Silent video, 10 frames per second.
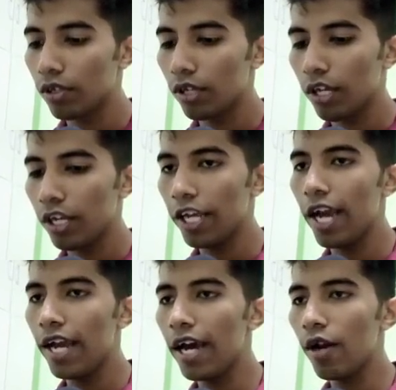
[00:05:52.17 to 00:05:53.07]

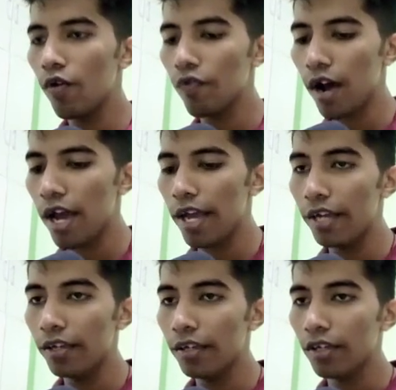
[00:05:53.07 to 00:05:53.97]
ARR of
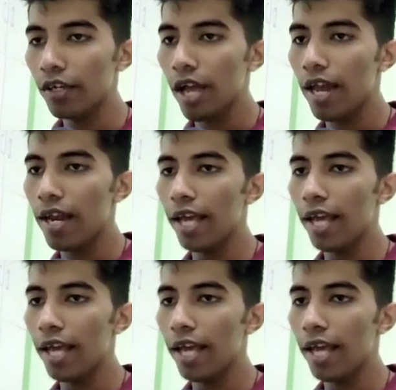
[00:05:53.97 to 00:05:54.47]
I, and like